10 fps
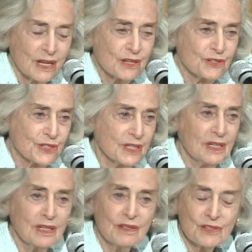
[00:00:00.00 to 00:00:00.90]

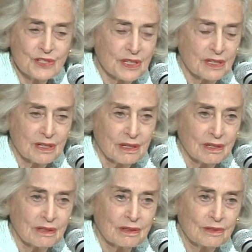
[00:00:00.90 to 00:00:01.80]
seeing the city
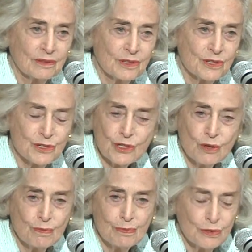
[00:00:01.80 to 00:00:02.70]
so